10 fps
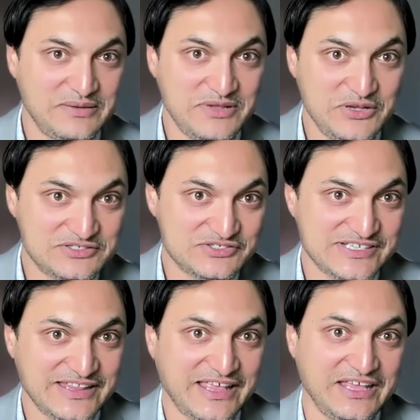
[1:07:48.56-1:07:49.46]
let me also
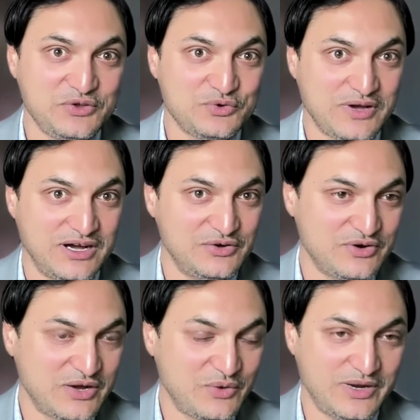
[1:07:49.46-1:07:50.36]
say thank you to
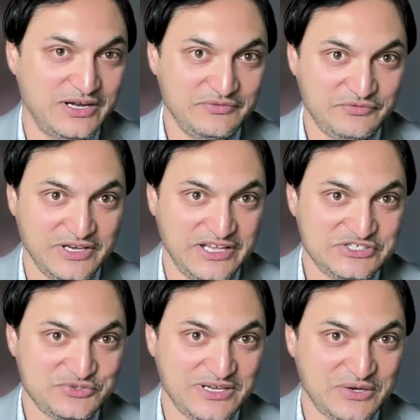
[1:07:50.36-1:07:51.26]
Ankur, our wonderful
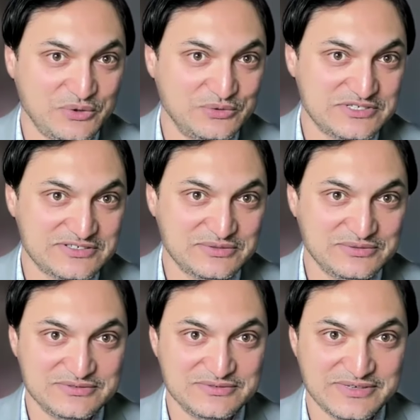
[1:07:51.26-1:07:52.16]
HUA host,
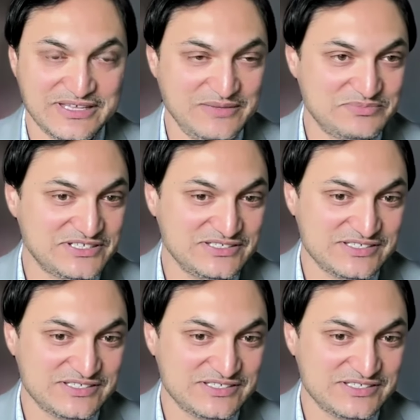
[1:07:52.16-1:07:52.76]
who keeps these